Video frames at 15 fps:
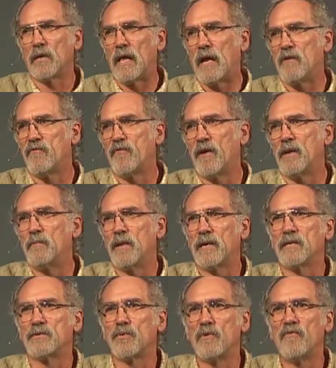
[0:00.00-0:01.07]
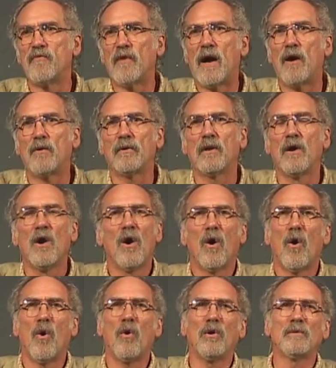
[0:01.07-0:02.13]
a lot of fun because we found
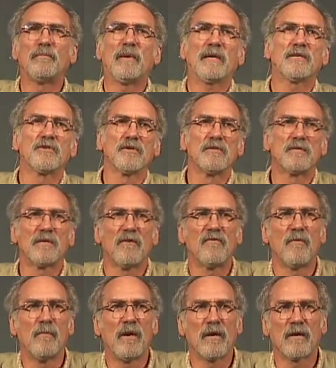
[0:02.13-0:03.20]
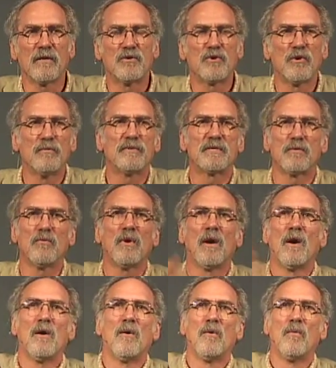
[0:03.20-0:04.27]
old pictures of American troops
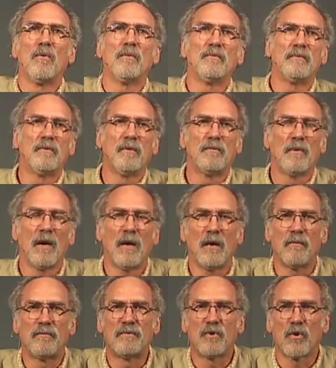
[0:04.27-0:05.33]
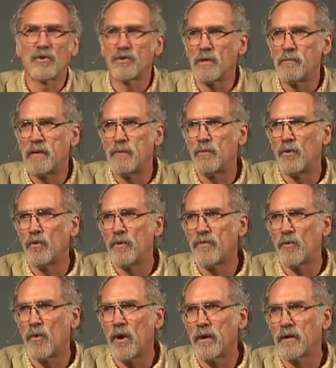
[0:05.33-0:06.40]
uh, torturing people with
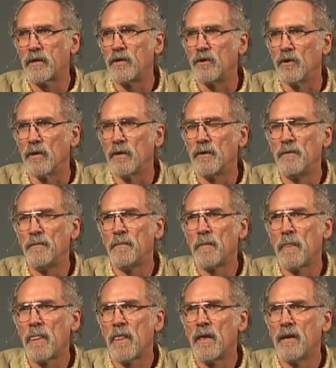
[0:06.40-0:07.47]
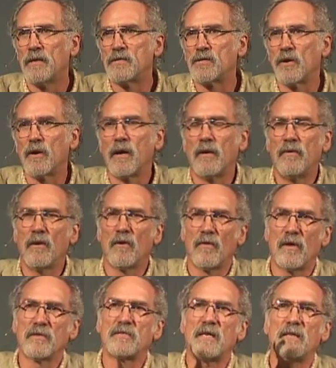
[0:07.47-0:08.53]
the water cure. So, you know,
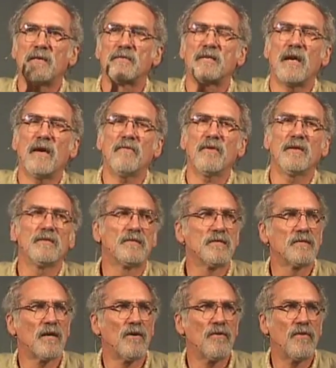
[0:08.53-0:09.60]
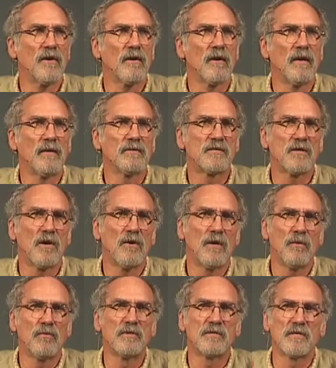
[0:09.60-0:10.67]
there's, this evidence is out there. And so
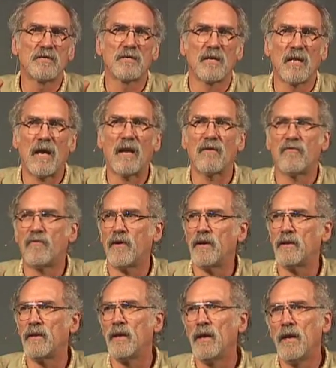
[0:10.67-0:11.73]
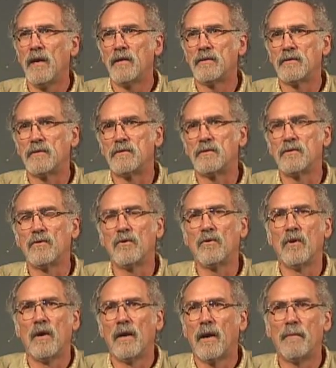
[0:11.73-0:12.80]
it was just a lot of fun to,
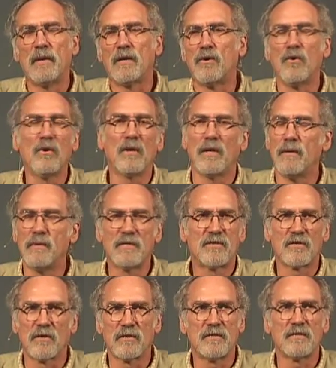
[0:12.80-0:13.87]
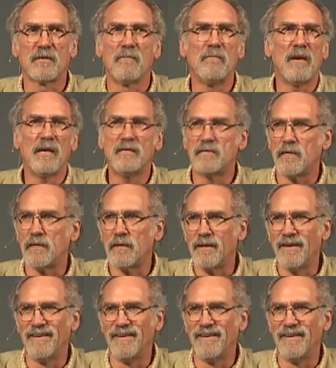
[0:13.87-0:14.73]
to I mean, Google image search is amazing.